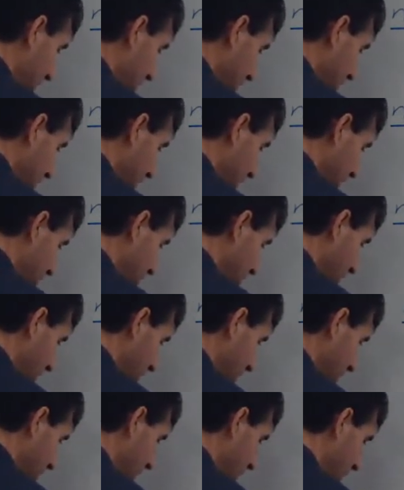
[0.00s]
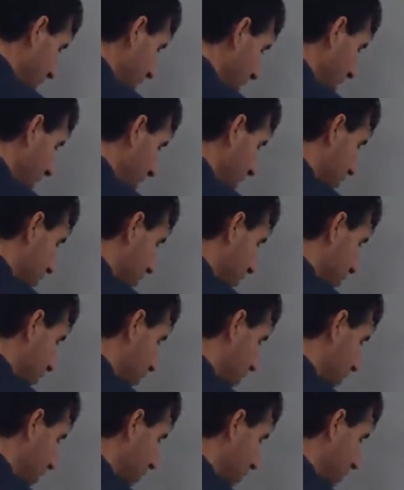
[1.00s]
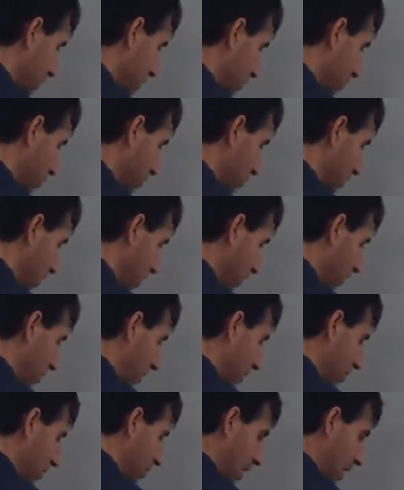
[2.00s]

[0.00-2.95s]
which is 15, is three times five, right?